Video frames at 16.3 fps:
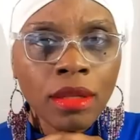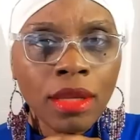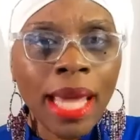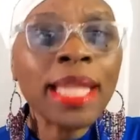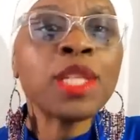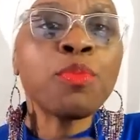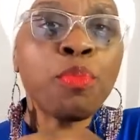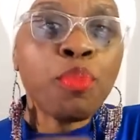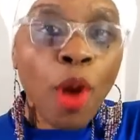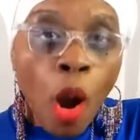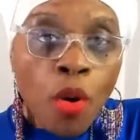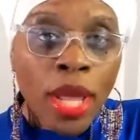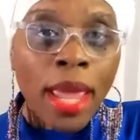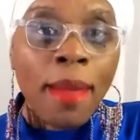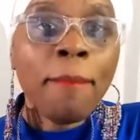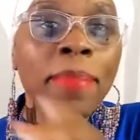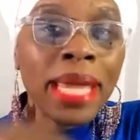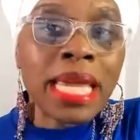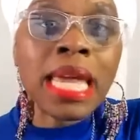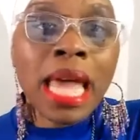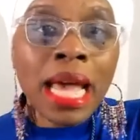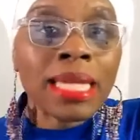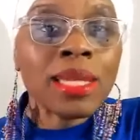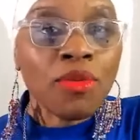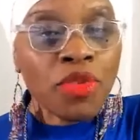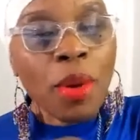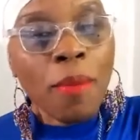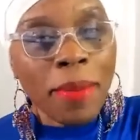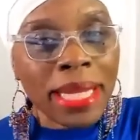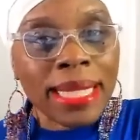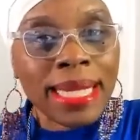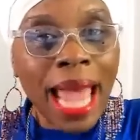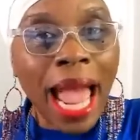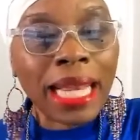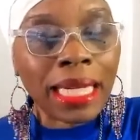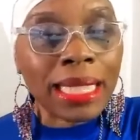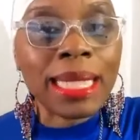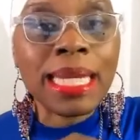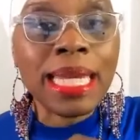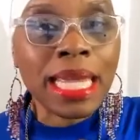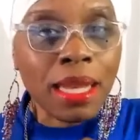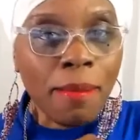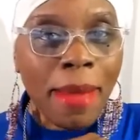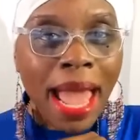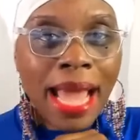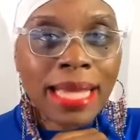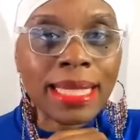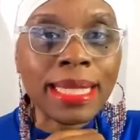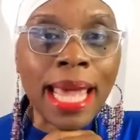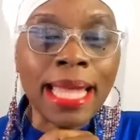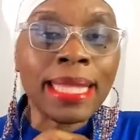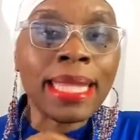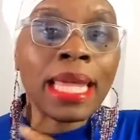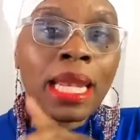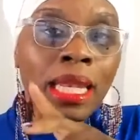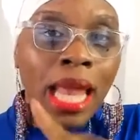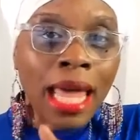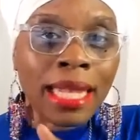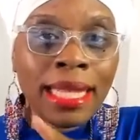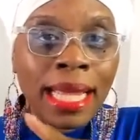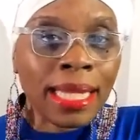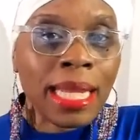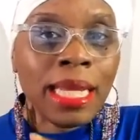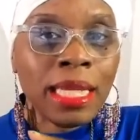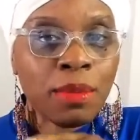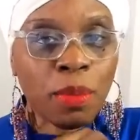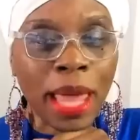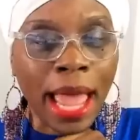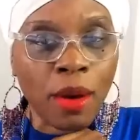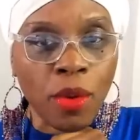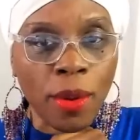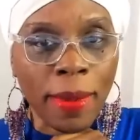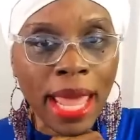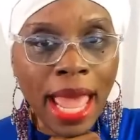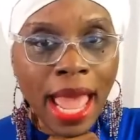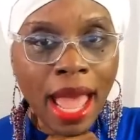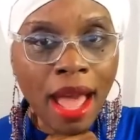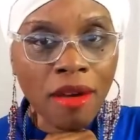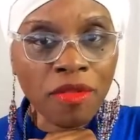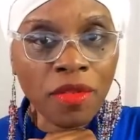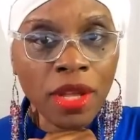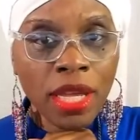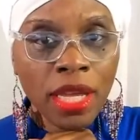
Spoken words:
It's broken because of the mentality and the mindset that a lot that these Black women have.